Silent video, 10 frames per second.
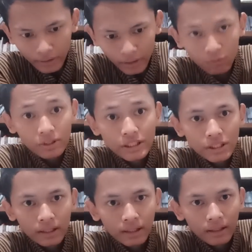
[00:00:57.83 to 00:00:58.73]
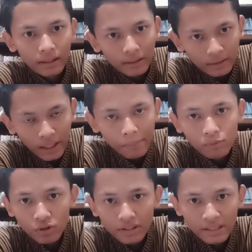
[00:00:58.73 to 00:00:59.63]
in which time
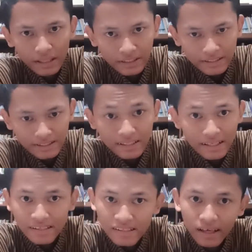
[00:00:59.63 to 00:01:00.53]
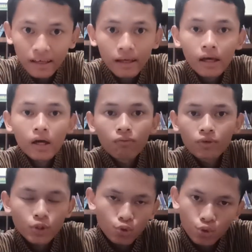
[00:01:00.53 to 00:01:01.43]
transactions is a thing, we
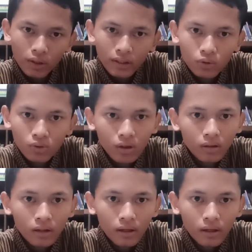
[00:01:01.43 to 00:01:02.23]
usually cannot